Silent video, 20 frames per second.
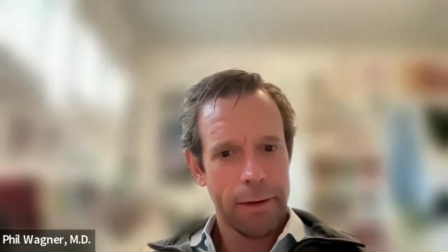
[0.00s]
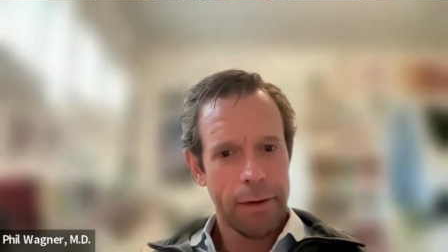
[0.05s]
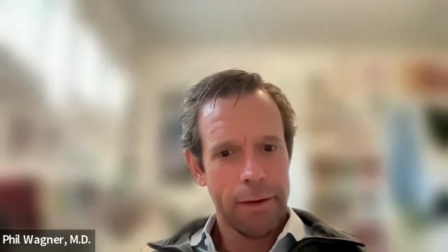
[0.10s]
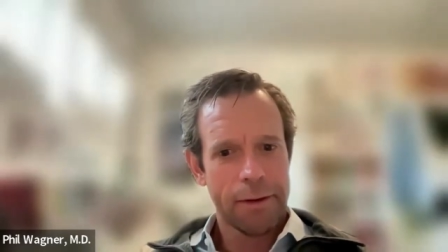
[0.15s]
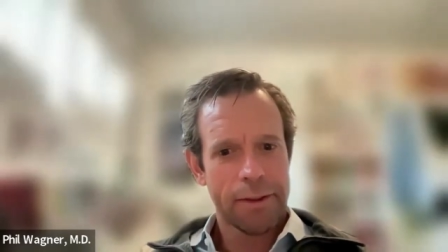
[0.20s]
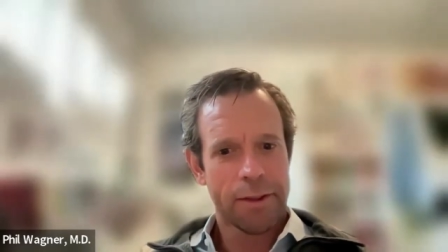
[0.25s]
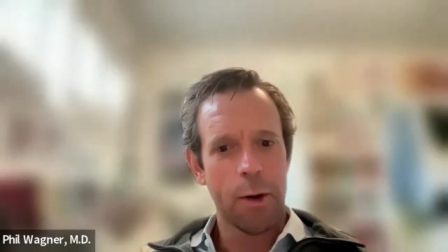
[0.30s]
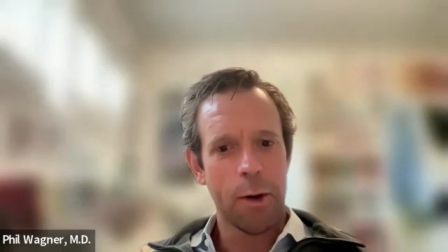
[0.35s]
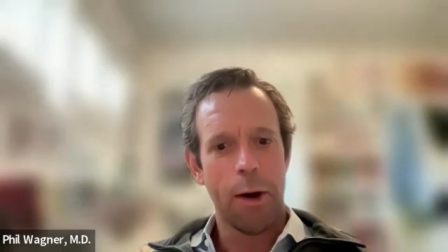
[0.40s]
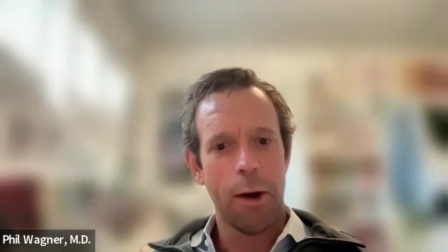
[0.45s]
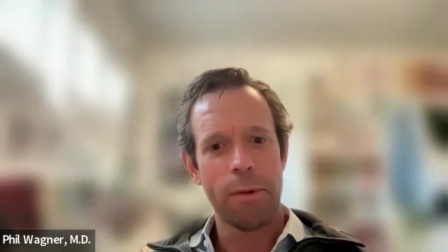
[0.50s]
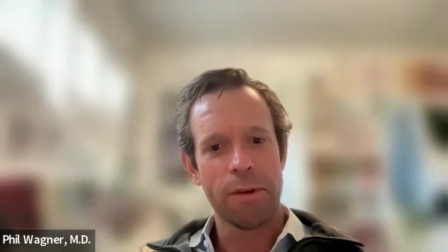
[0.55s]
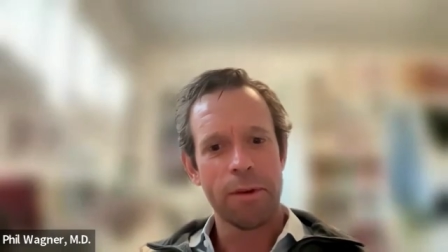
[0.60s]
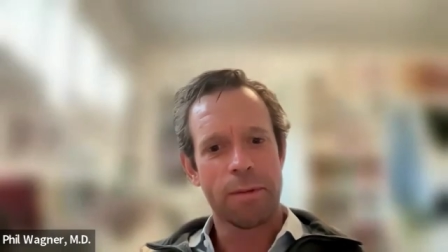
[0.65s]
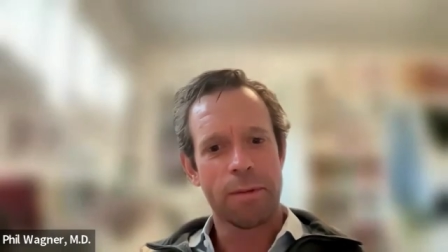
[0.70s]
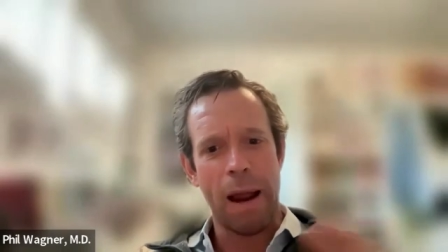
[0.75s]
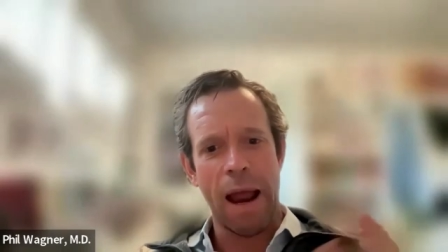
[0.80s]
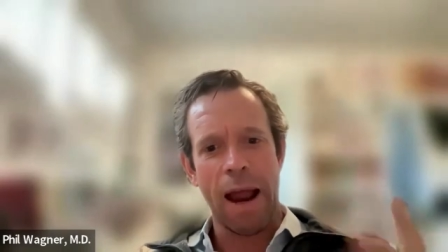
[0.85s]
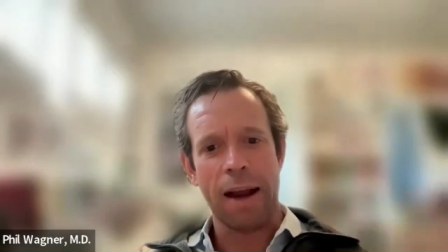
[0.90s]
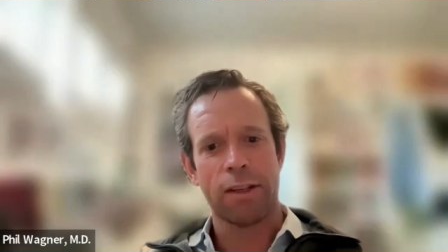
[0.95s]
So almost
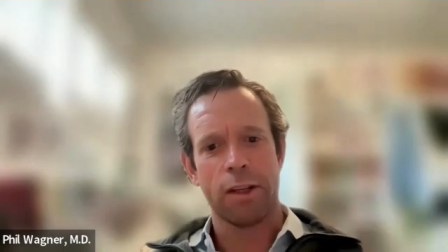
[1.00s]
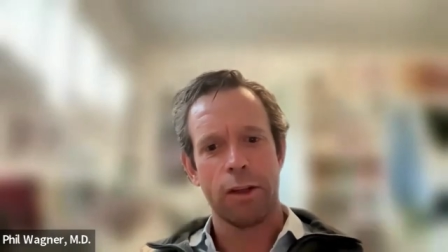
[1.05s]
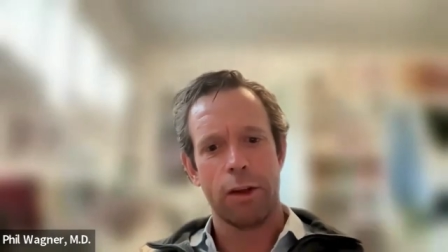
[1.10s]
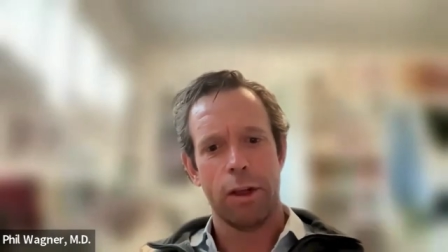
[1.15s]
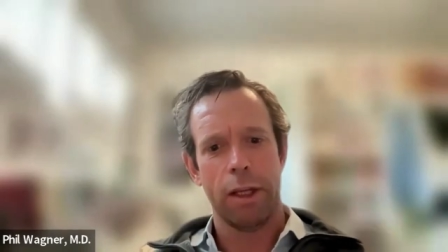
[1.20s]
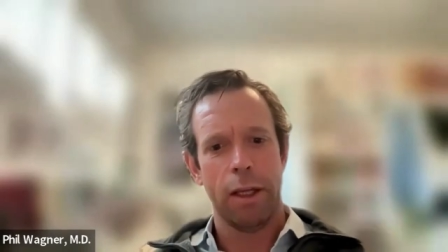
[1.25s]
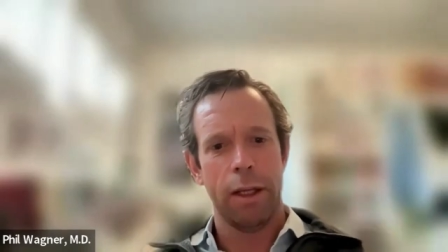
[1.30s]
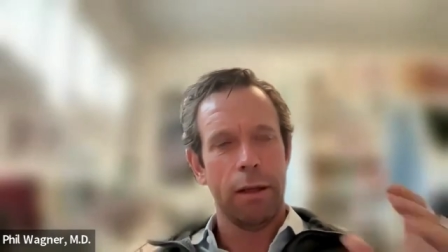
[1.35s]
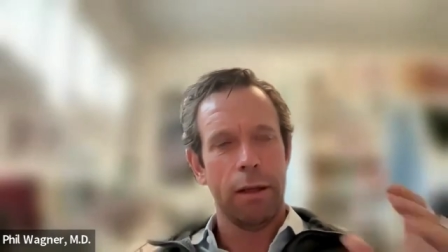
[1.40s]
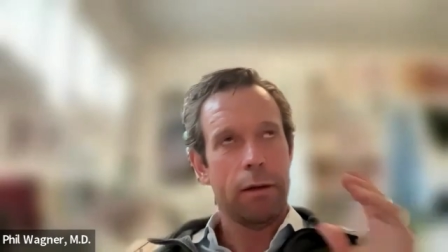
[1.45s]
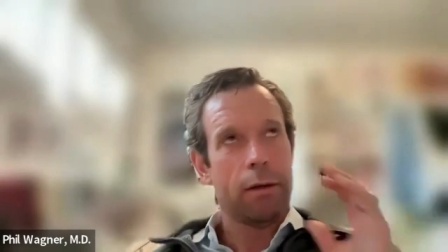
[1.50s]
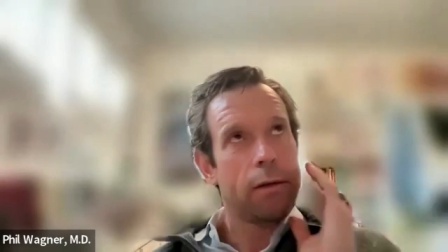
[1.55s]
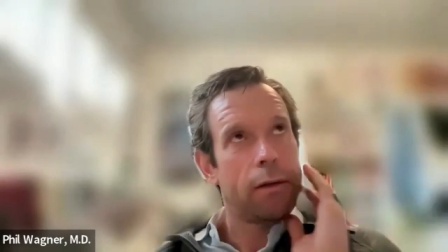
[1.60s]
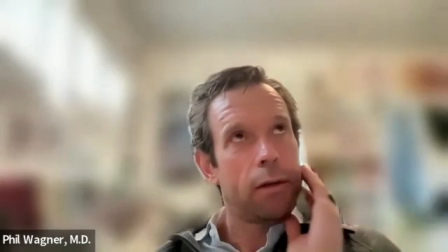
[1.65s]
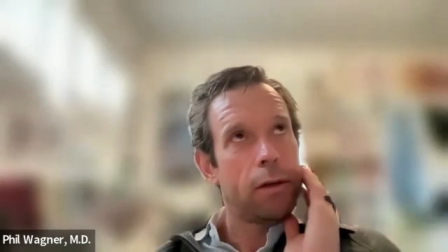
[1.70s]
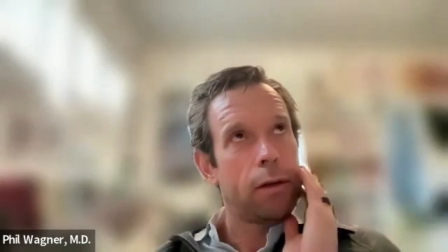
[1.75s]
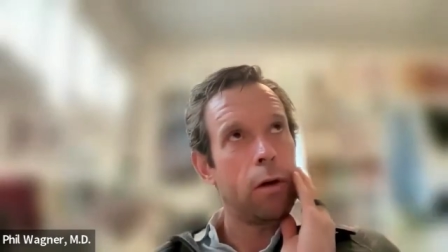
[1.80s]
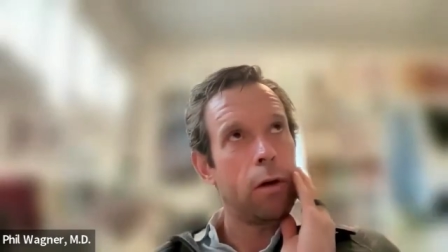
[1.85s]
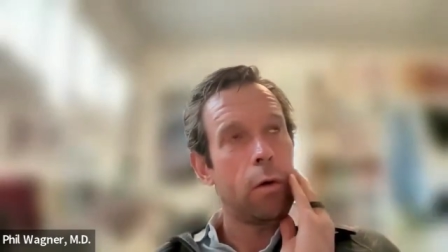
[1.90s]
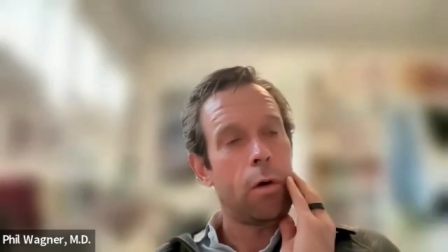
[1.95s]
back to the,
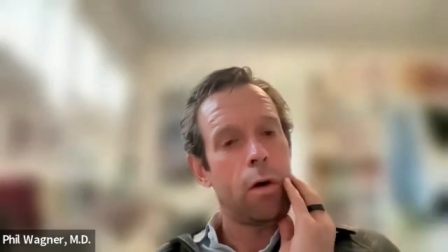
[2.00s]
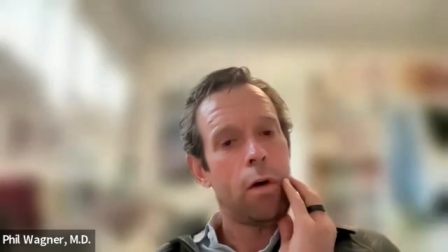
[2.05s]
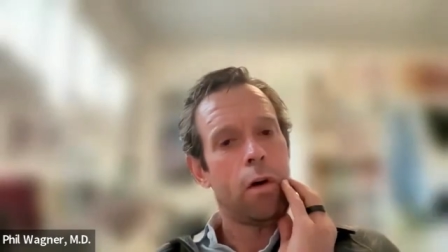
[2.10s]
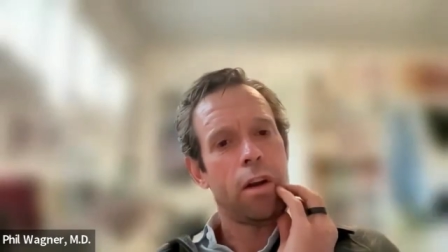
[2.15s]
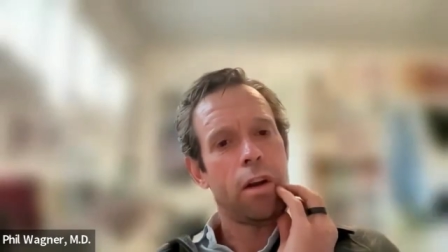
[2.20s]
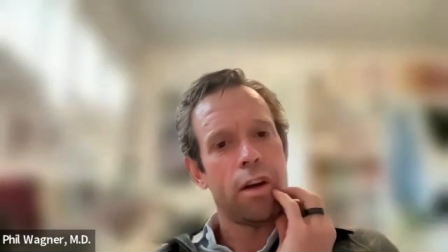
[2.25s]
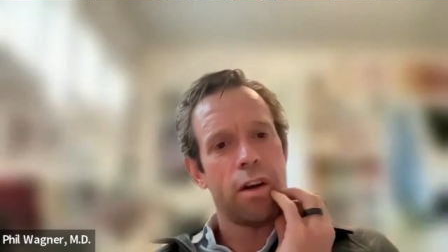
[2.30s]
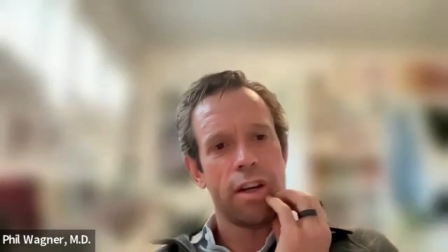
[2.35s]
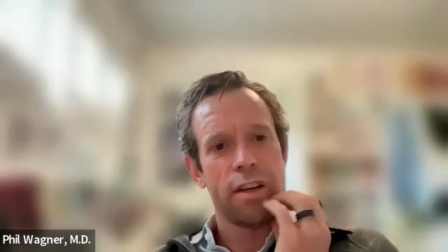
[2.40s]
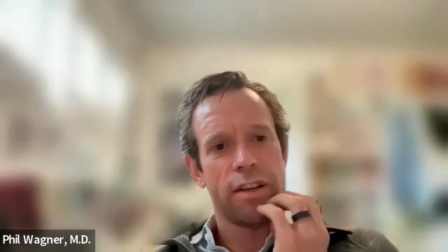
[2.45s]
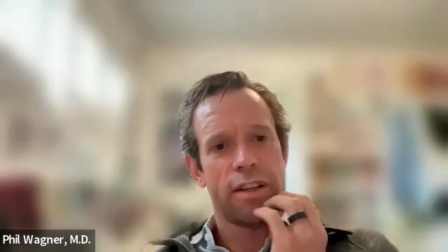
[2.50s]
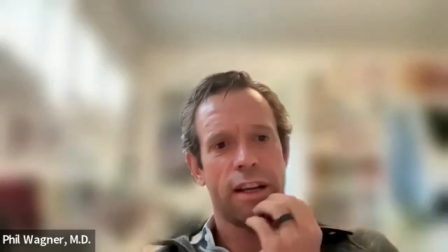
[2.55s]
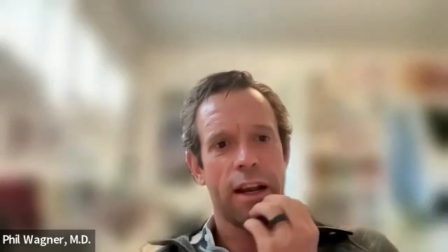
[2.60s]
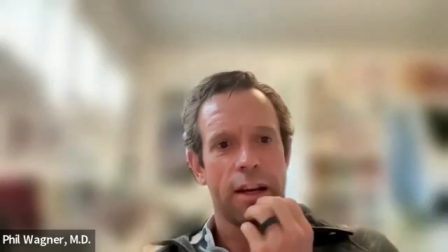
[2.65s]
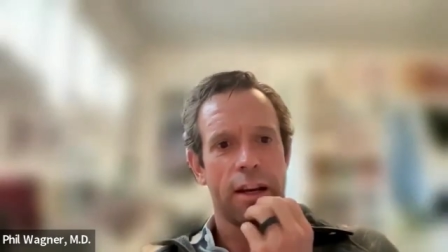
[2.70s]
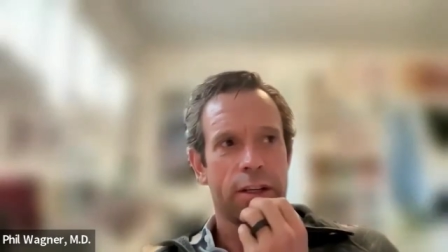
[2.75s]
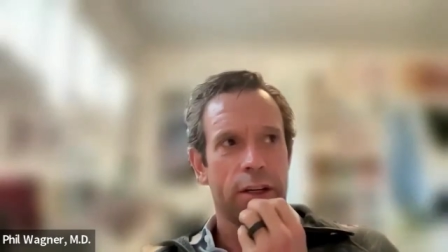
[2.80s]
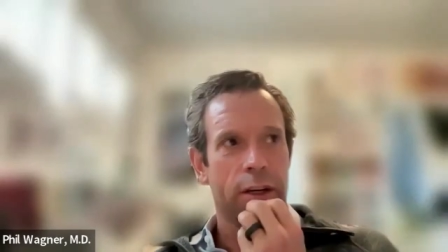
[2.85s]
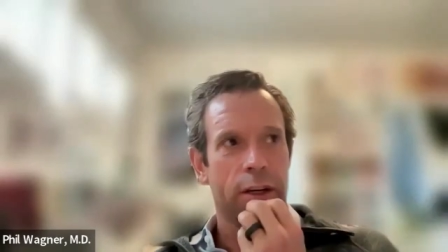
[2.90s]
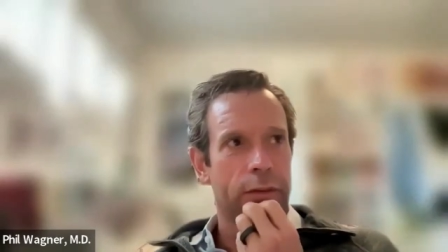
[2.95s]
you know, earlier
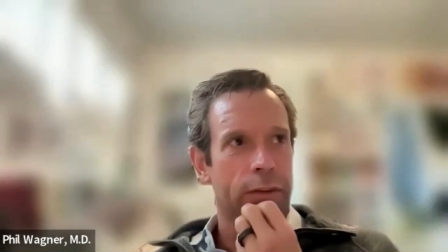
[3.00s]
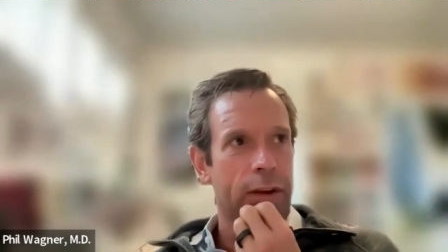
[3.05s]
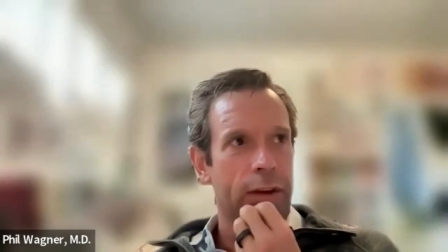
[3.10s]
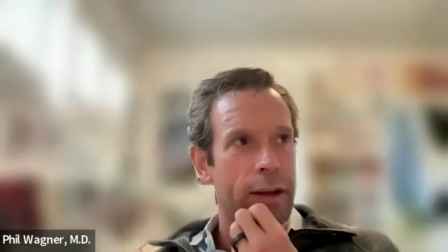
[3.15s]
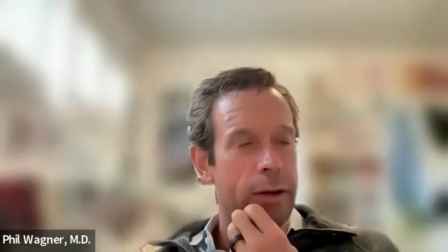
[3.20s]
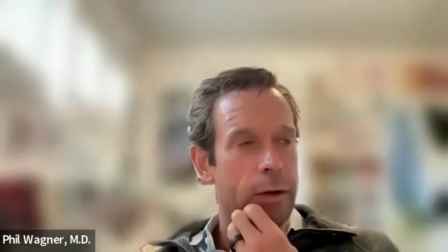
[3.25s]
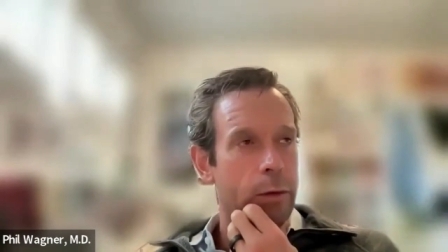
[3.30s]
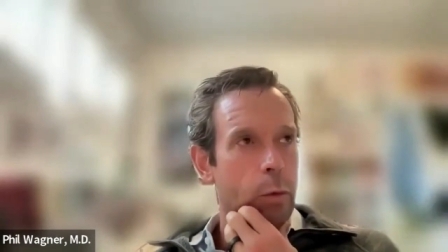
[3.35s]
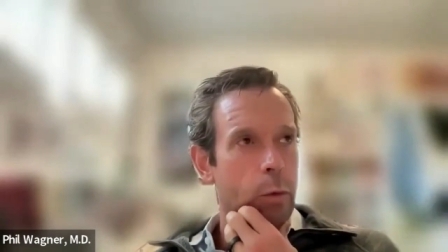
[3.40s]
discussion of like,